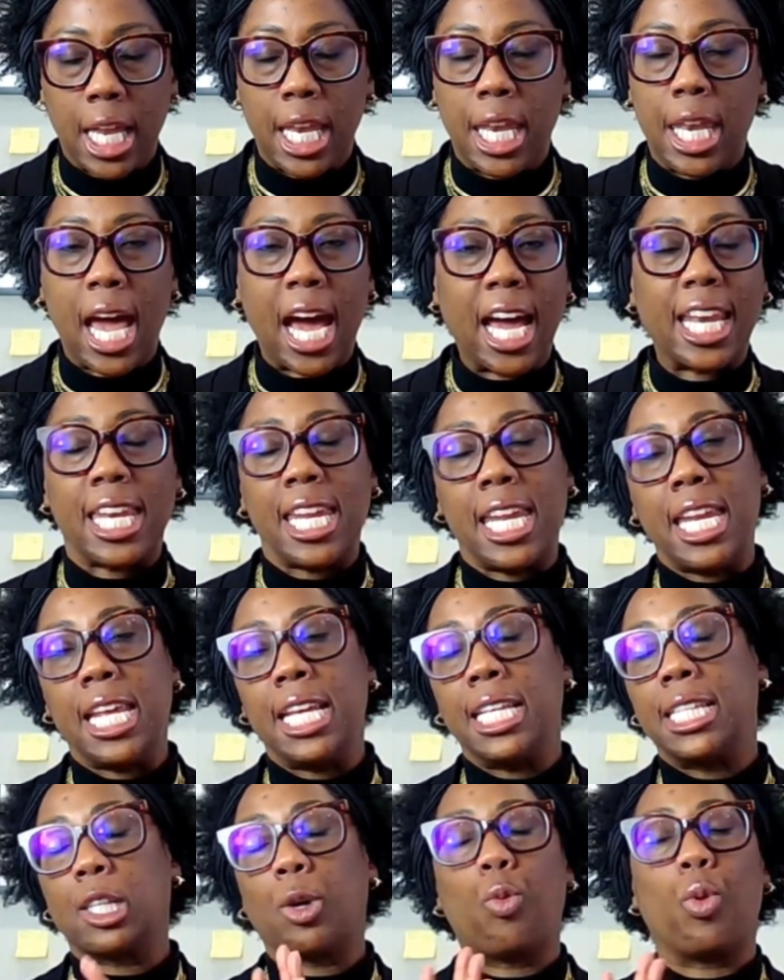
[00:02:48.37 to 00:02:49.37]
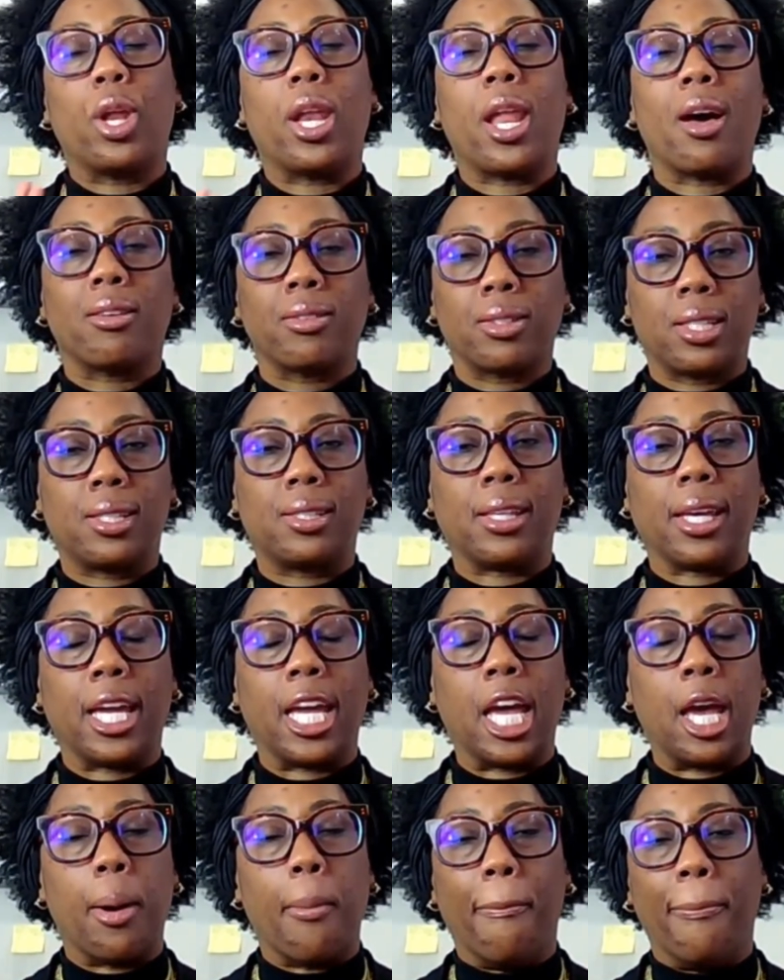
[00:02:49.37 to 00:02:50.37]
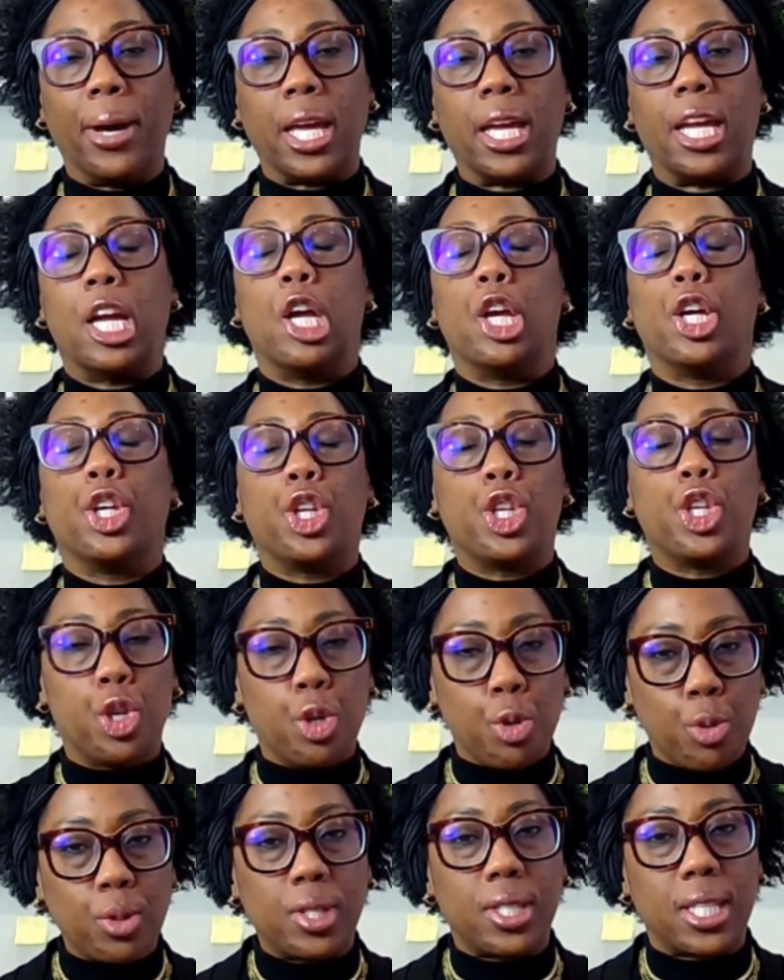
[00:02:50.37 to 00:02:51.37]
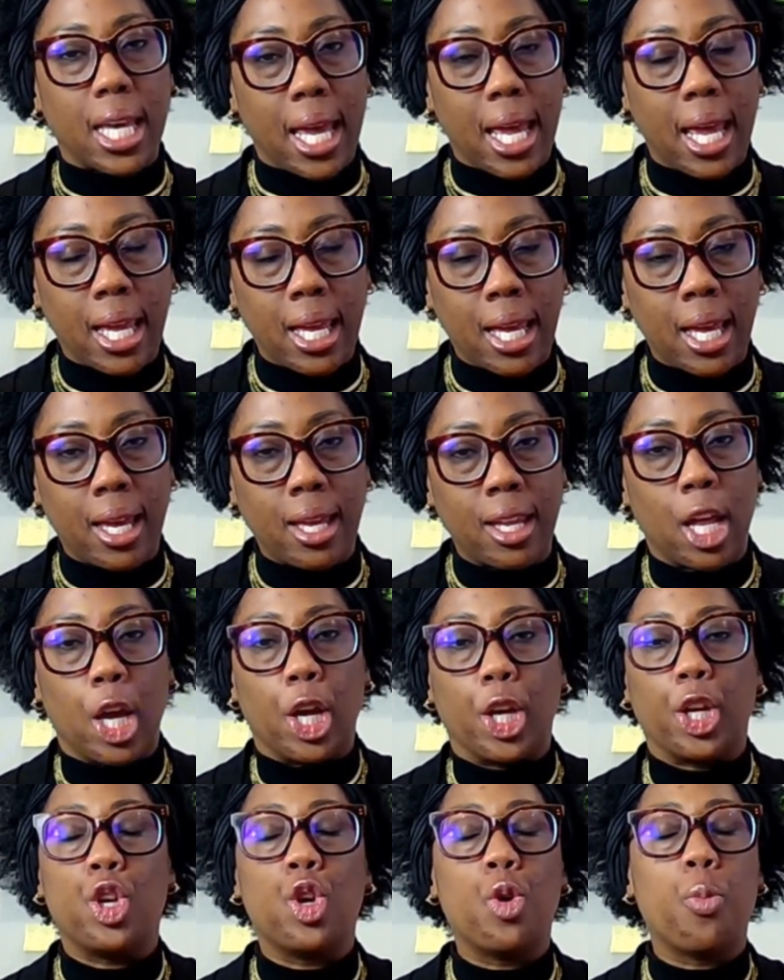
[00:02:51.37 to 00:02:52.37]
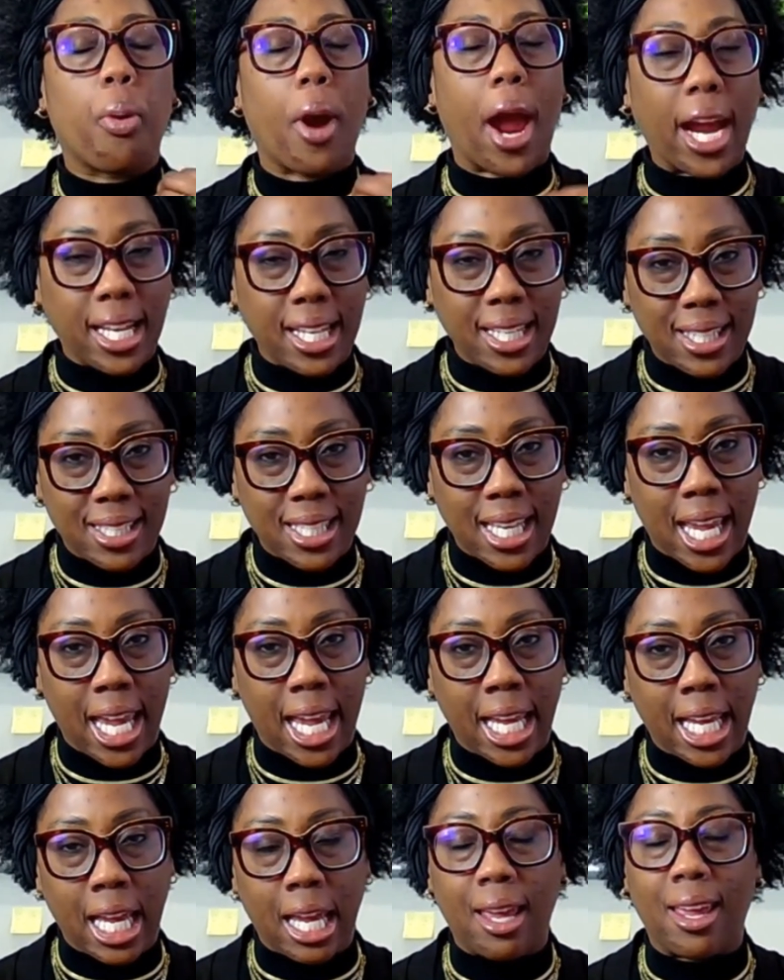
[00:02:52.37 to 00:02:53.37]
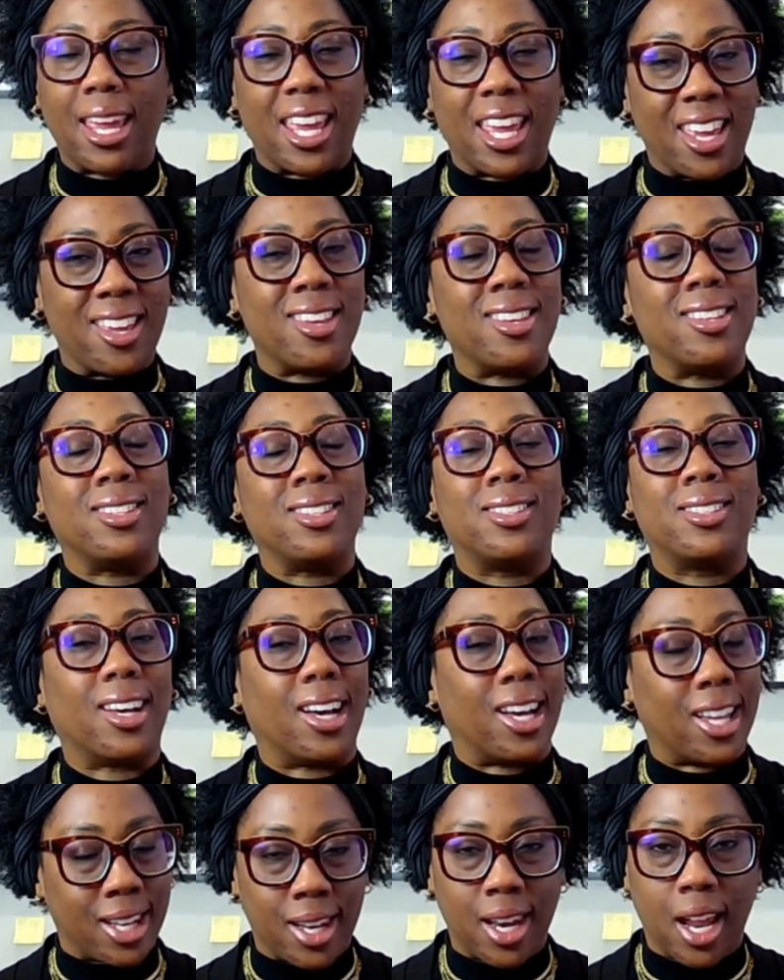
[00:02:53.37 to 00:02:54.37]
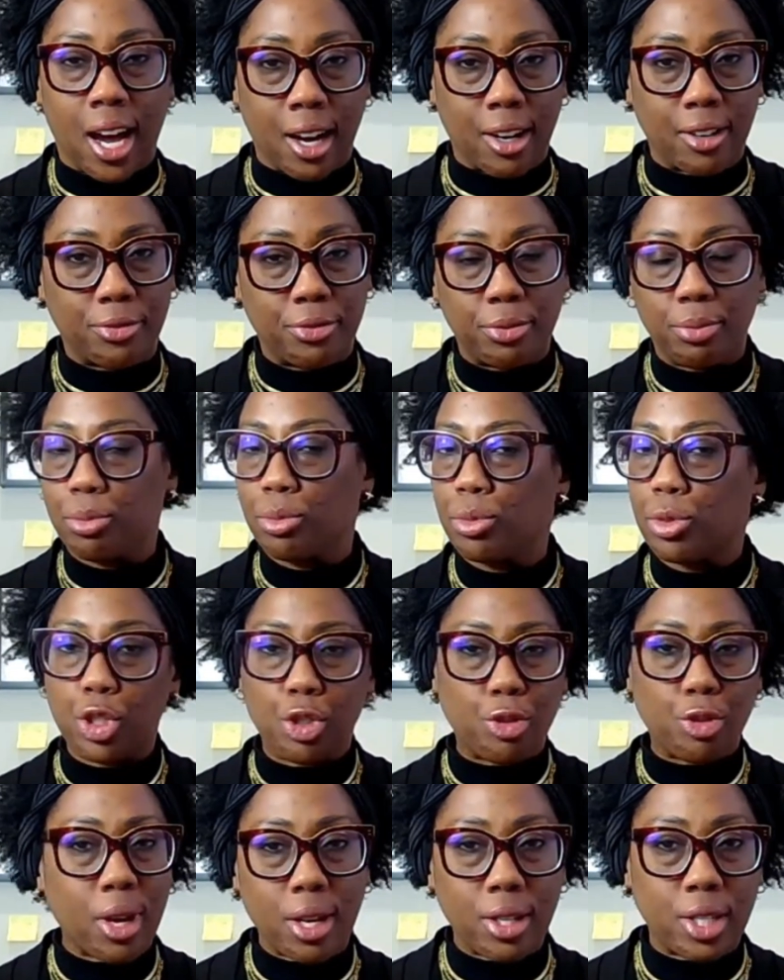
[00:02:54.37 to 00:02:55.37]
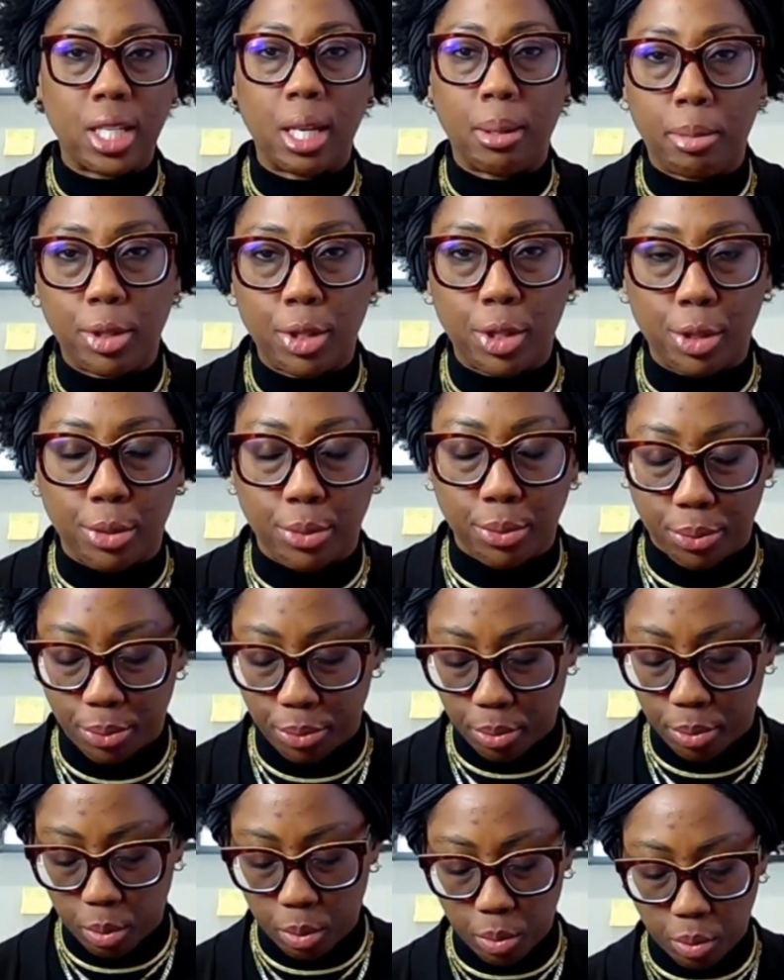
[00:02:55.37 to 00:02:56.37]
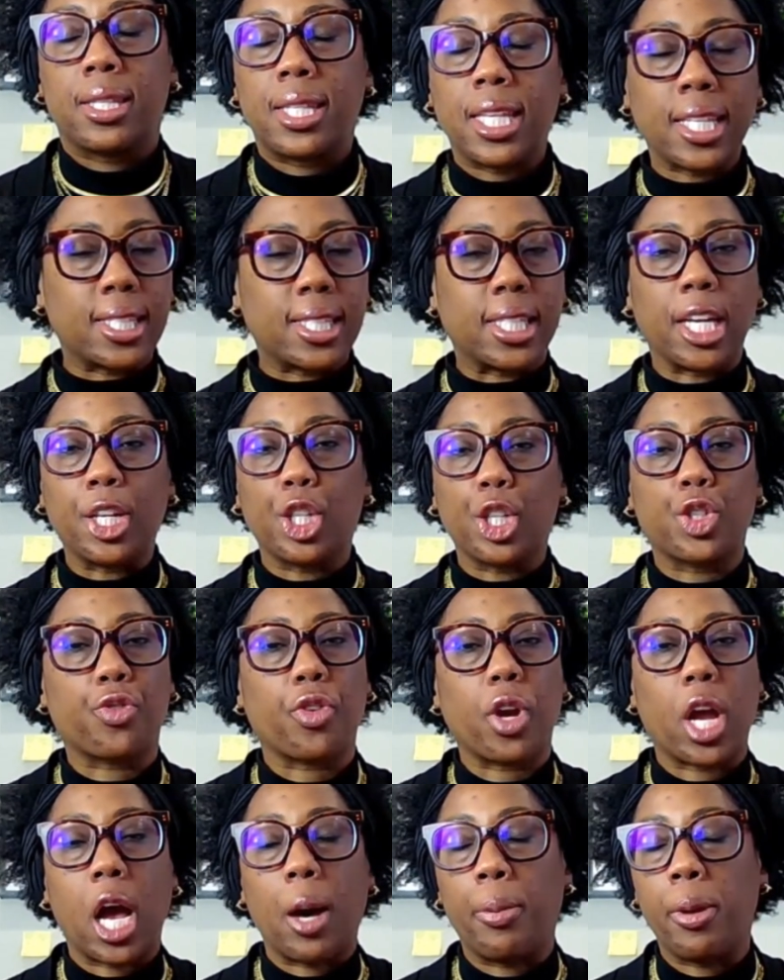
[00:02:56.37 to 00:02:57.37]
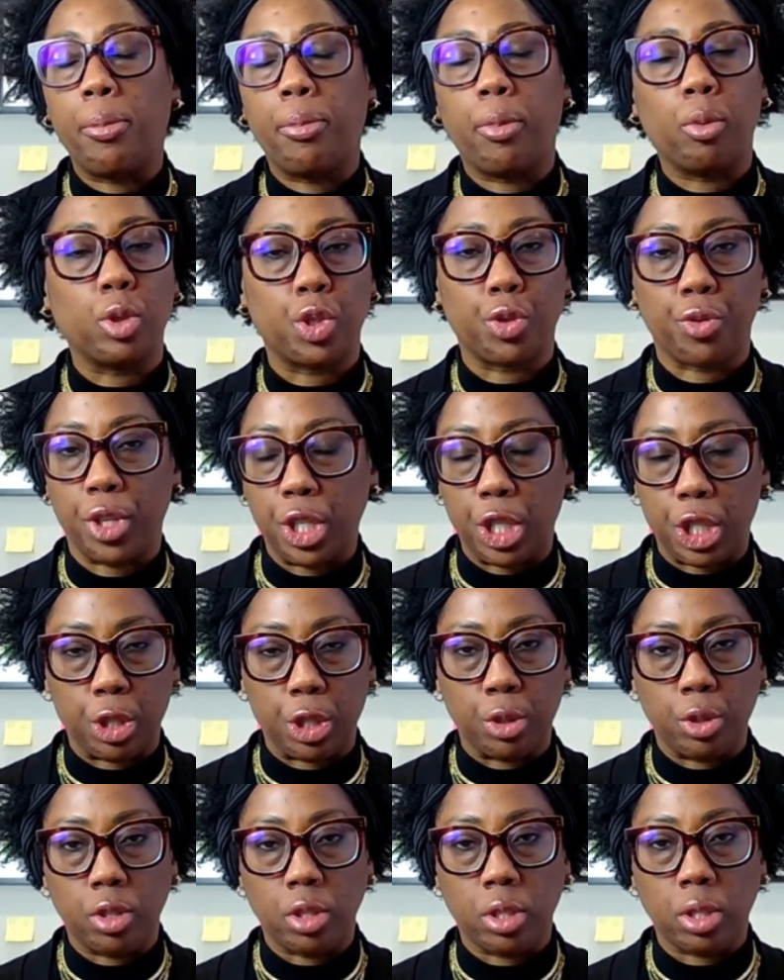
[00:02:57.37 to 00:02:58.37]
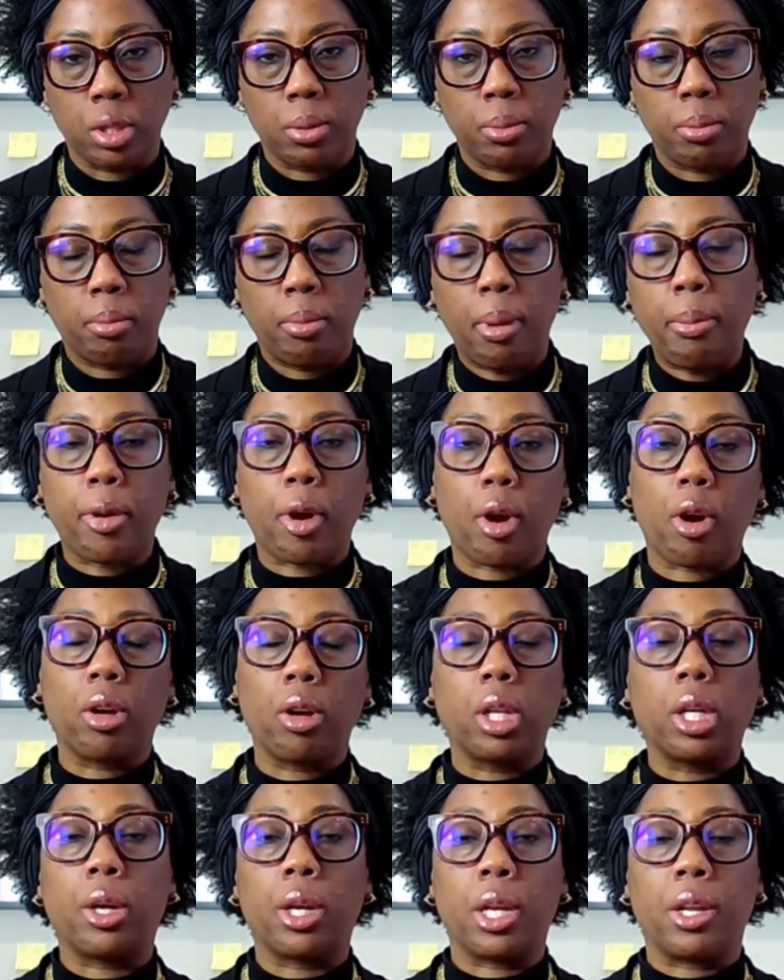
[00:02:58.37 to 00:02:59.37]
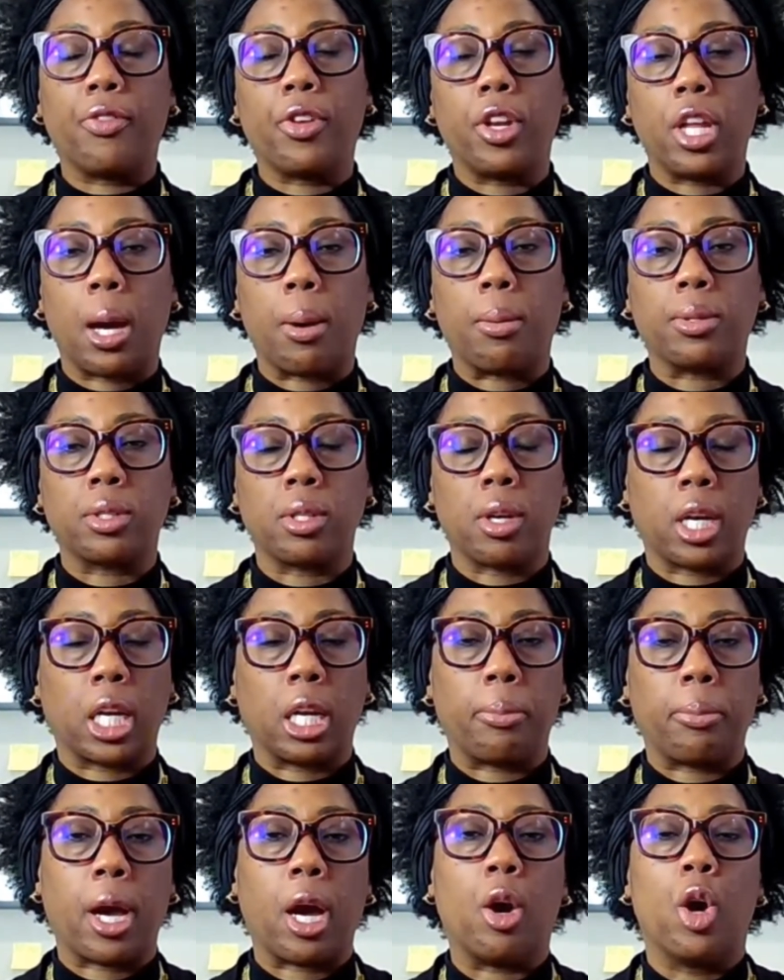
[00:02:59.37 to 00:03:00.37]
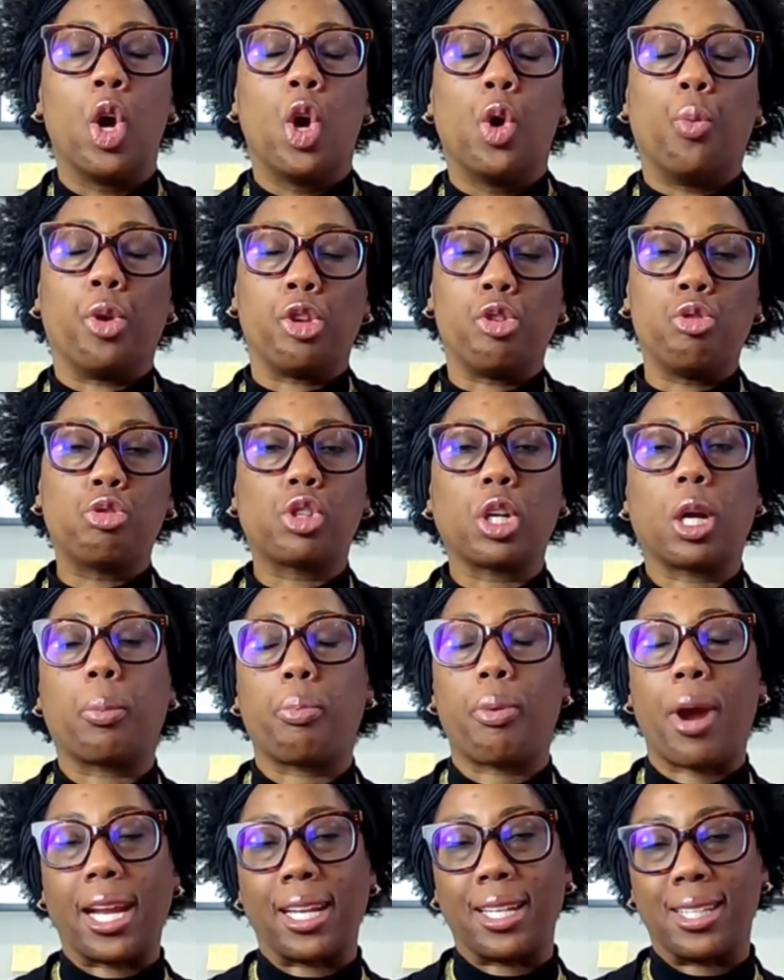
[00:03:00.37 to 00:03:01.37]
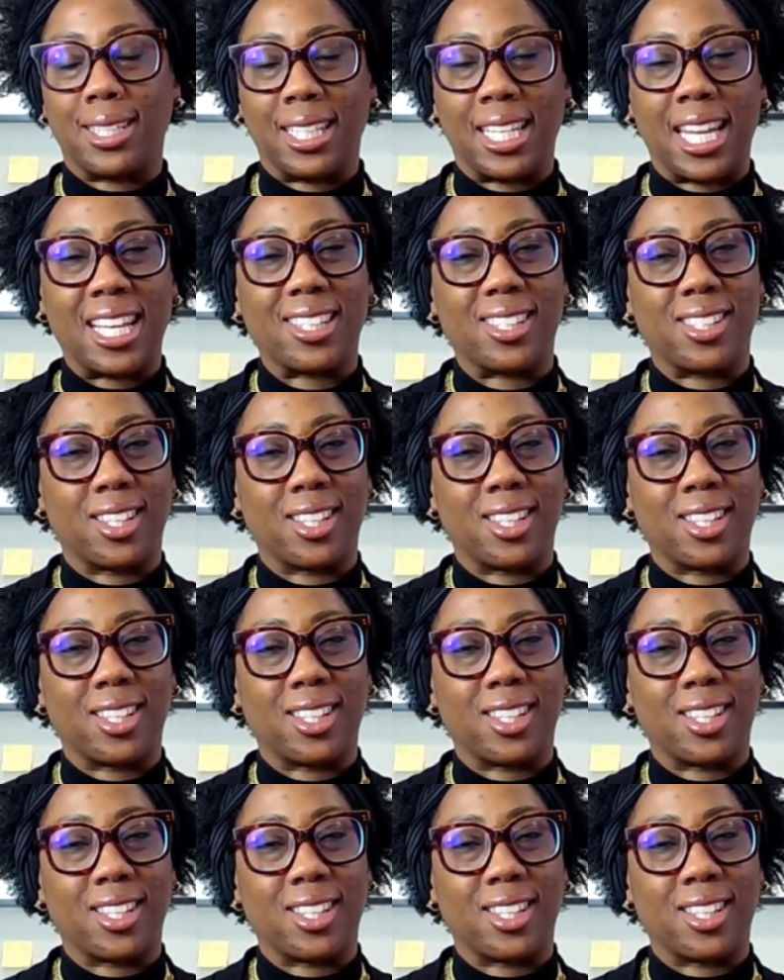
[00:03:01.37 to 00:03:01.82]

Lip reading: not needing someone else to say it, but you saying it, you practice saying it is enough. Strategy number 2, that's dangerous for how people will treat you. Remember earlier in the video, I was talking about when you start practicing that